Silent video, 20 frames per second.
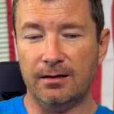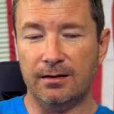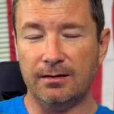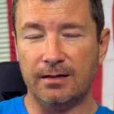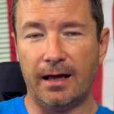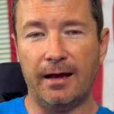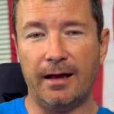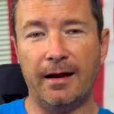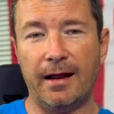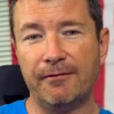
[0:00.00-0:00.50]

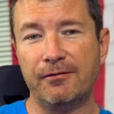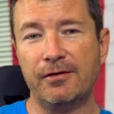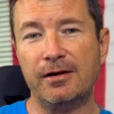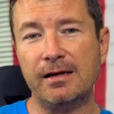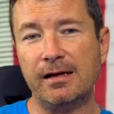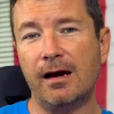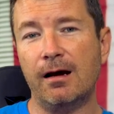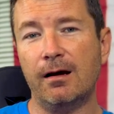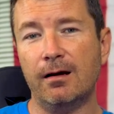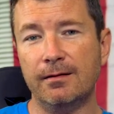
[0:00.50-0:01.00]
every
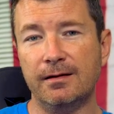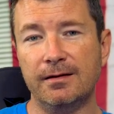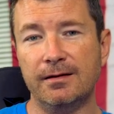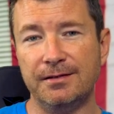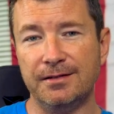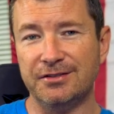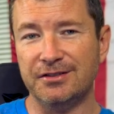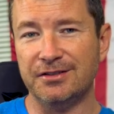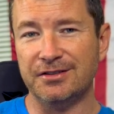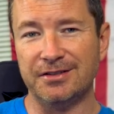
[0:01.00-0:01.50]
now and then
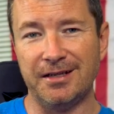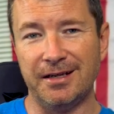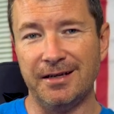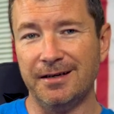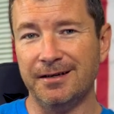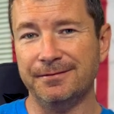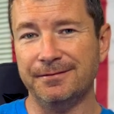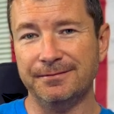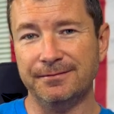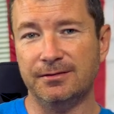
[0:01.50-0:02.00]
you just
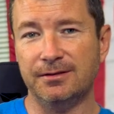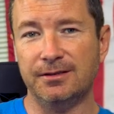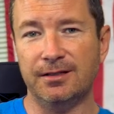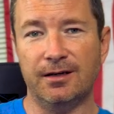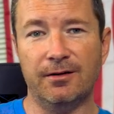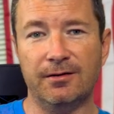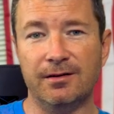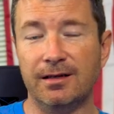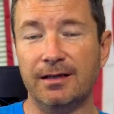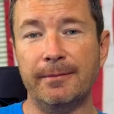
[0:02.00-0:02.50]
hit, you
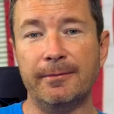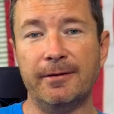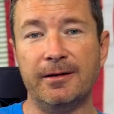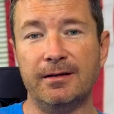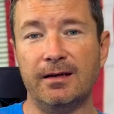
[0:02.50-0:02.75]
know, the limit.